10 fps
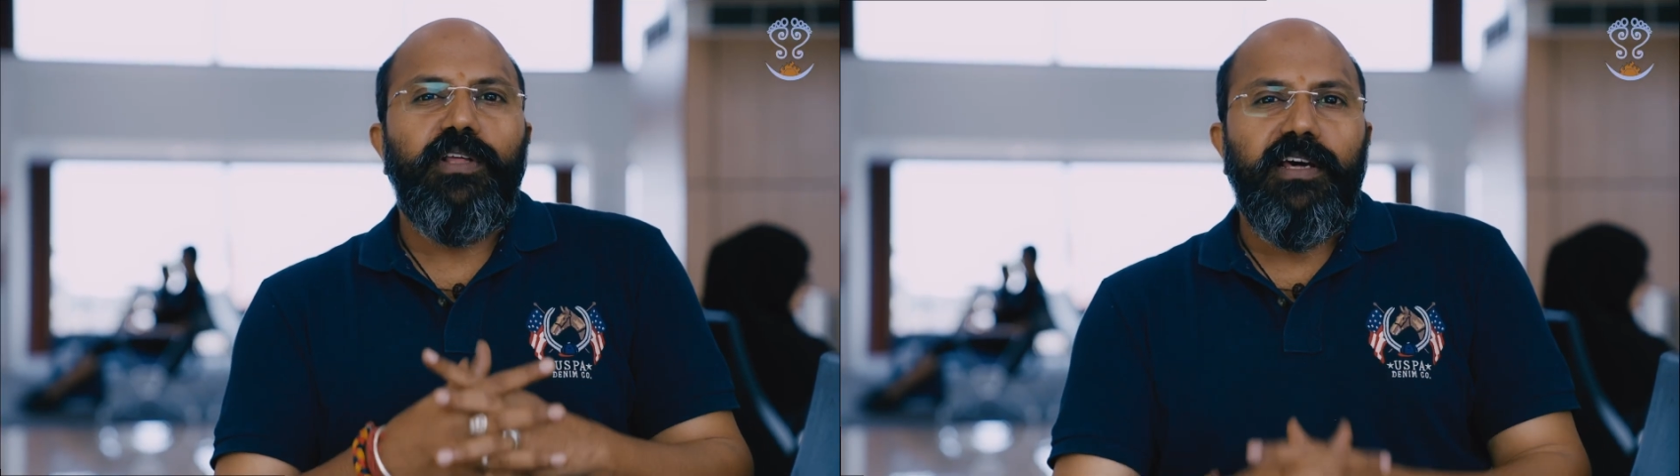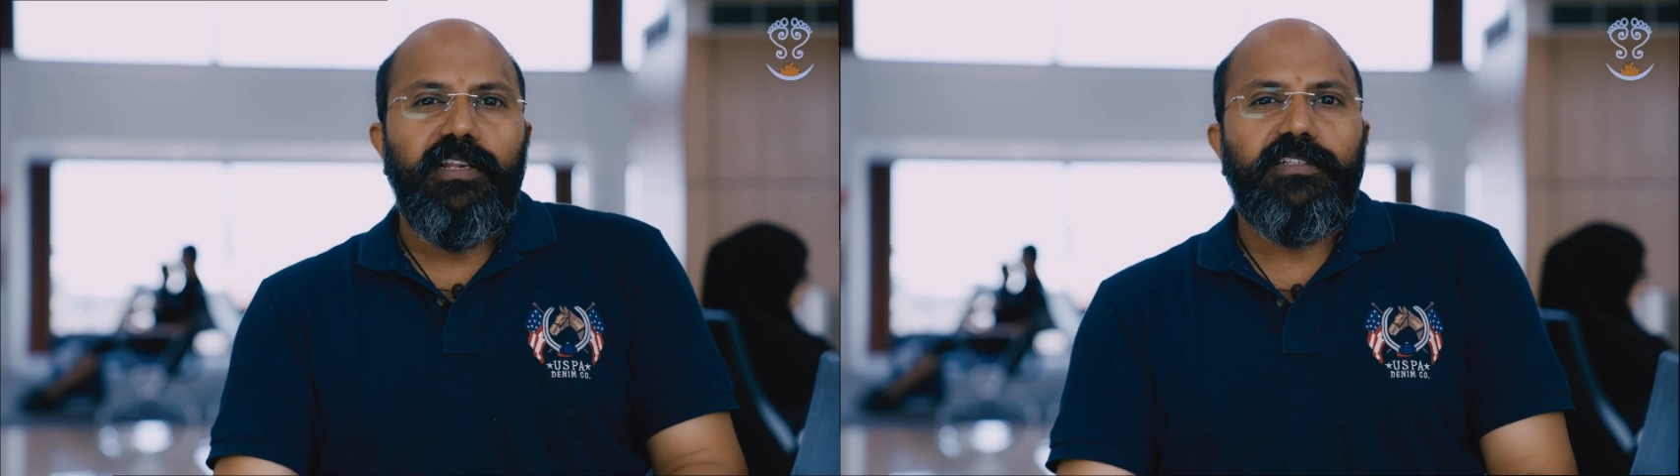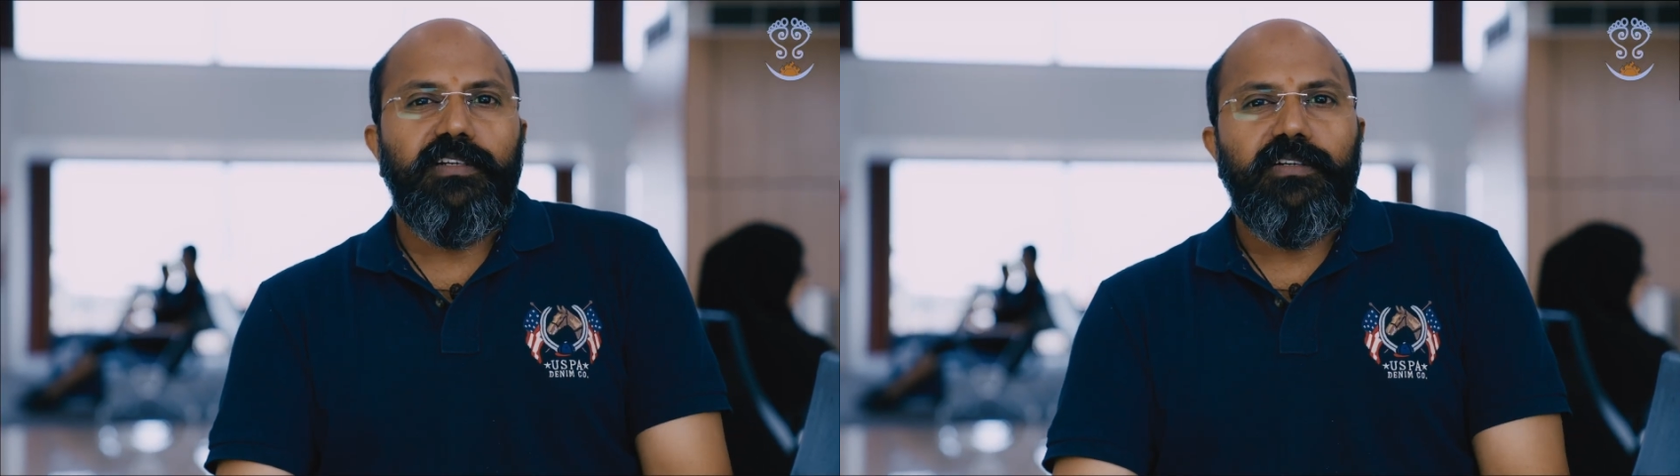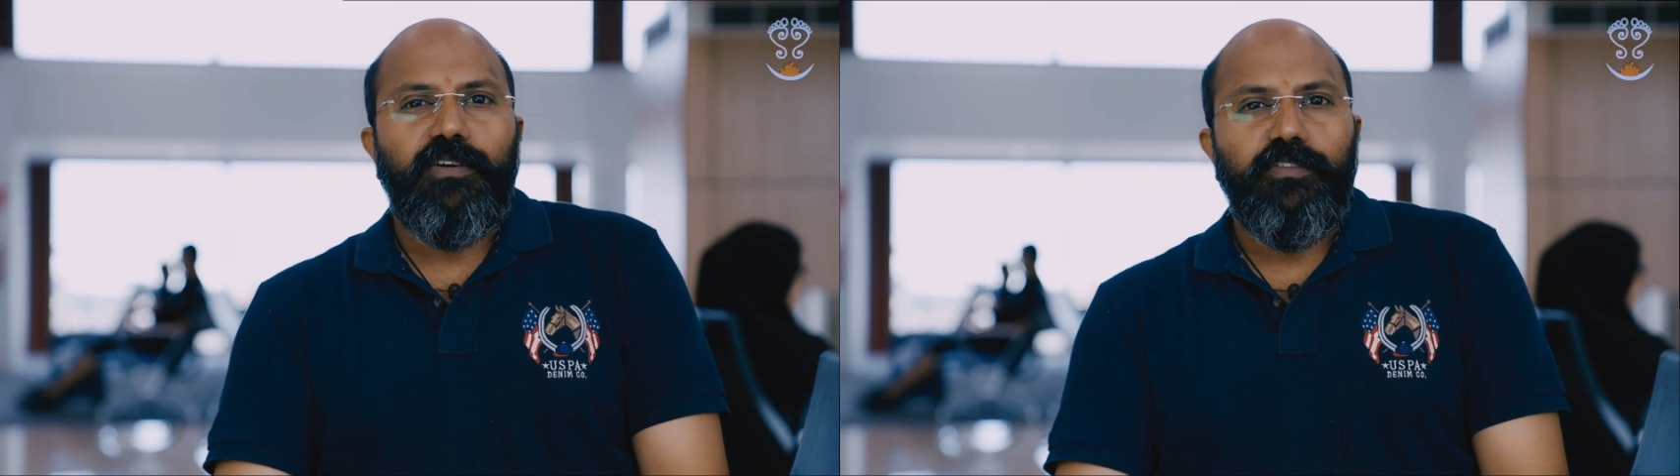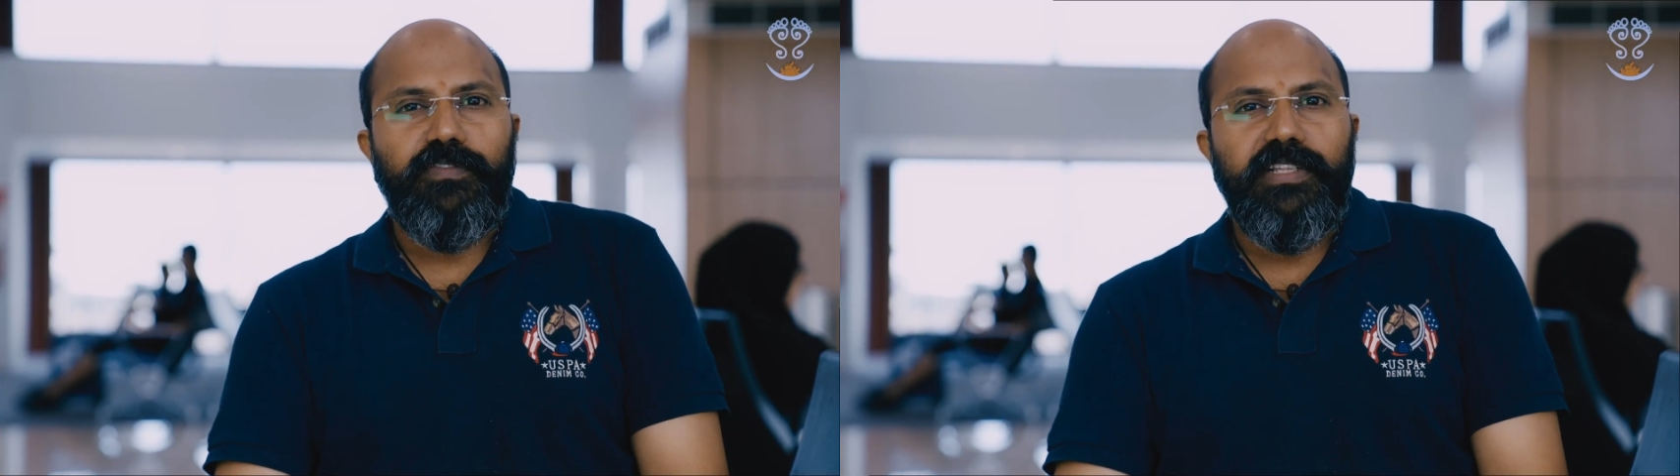culture
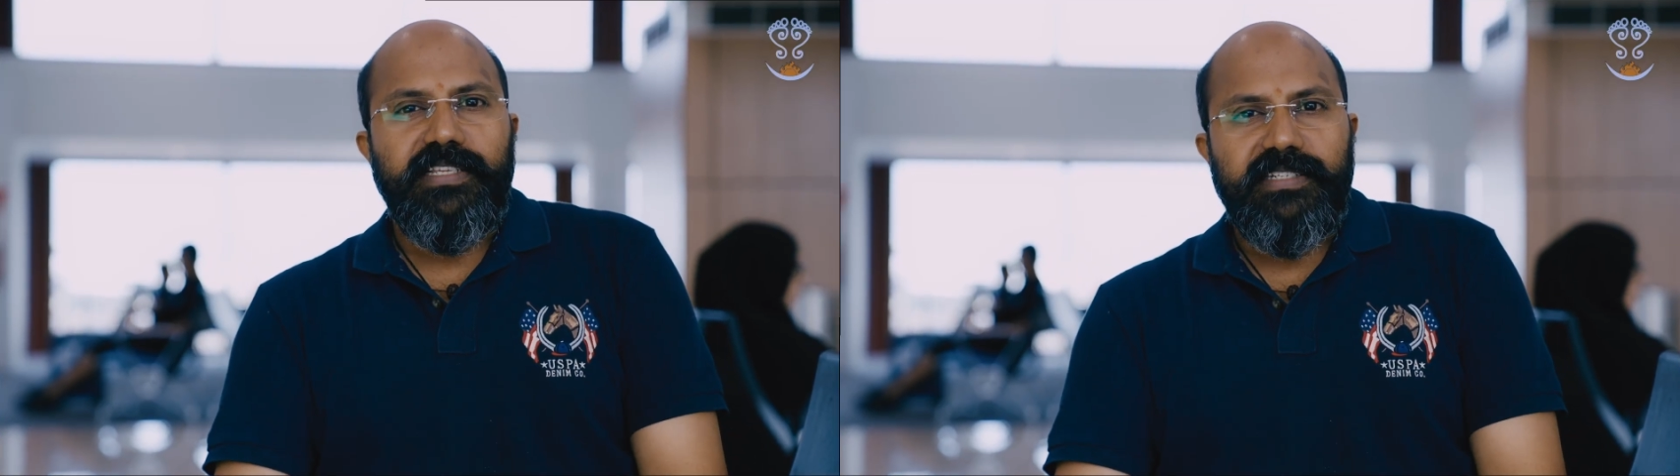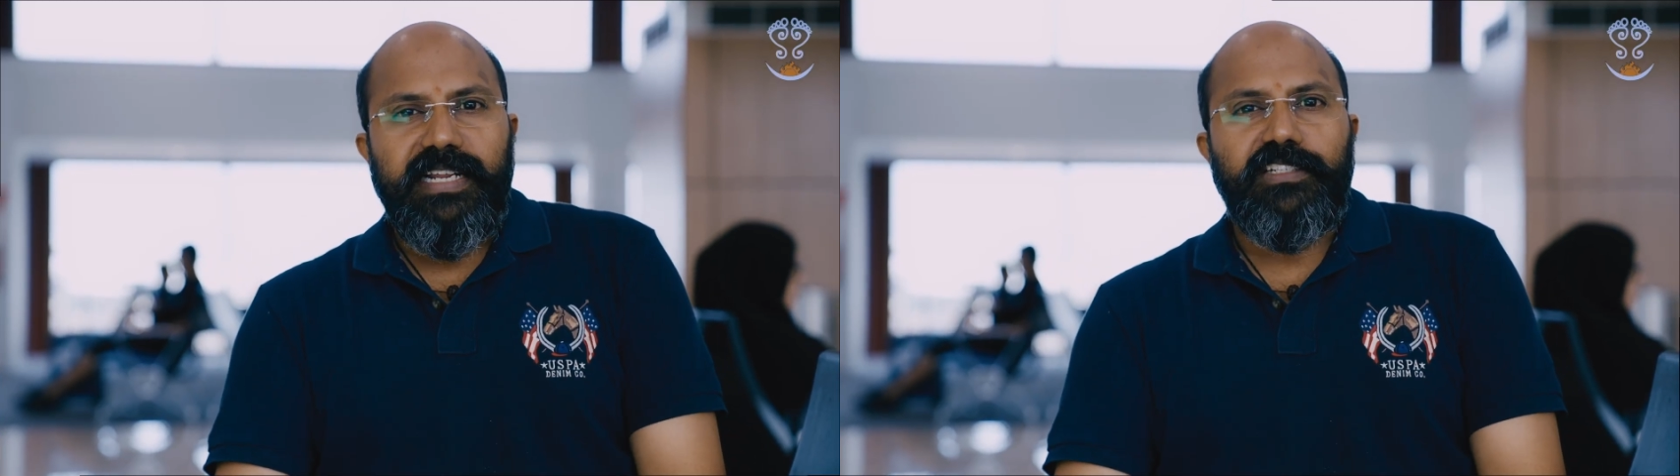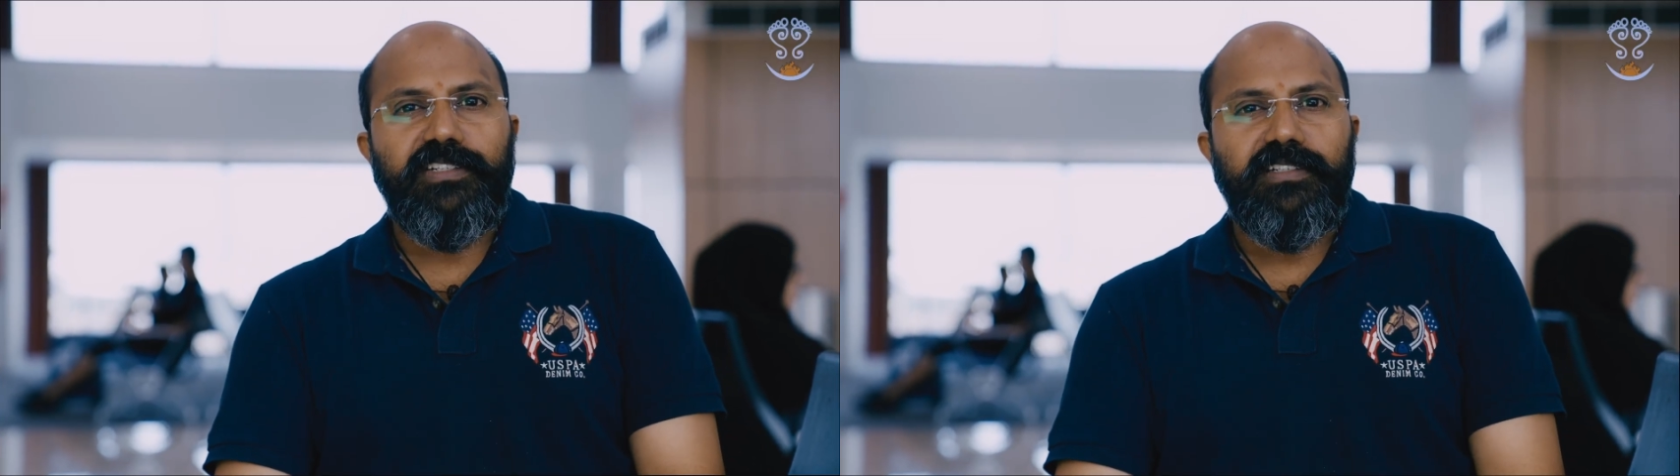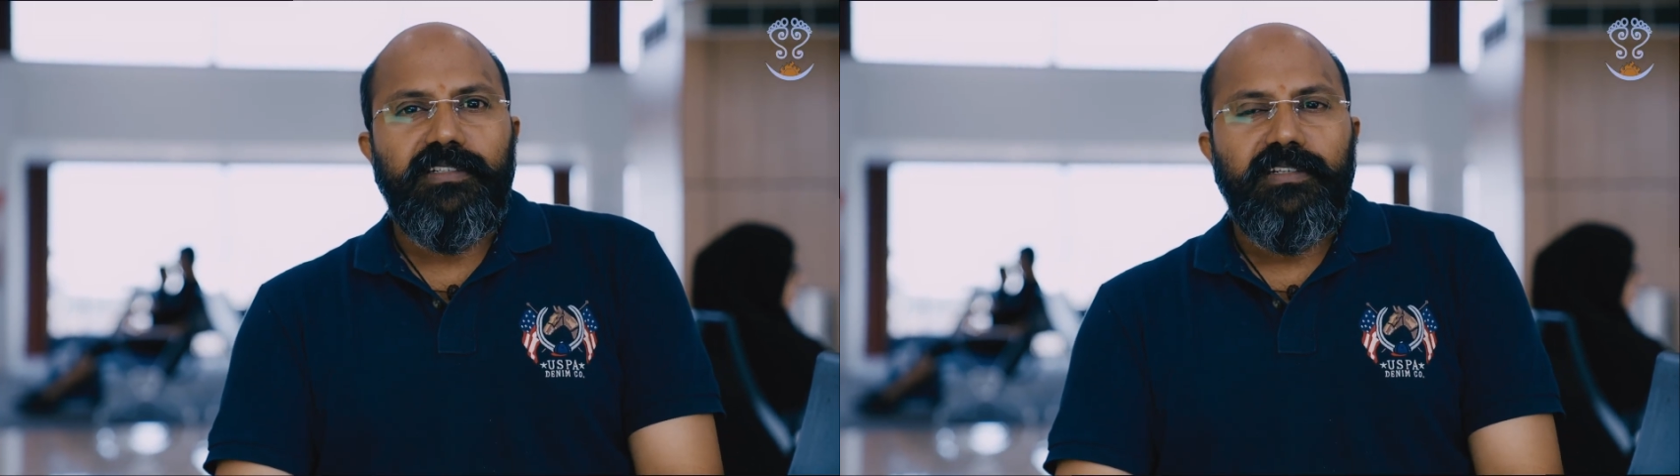of this nation.